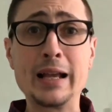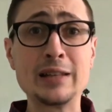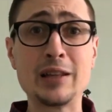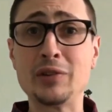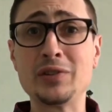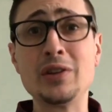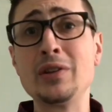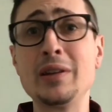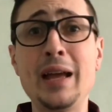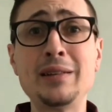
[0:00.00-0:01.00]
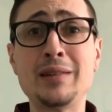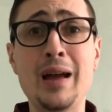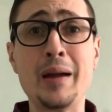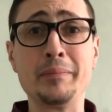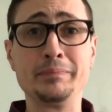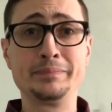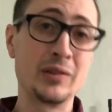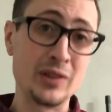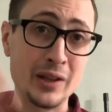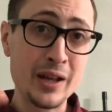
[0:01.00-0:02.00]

guess I'll see you the next time. See you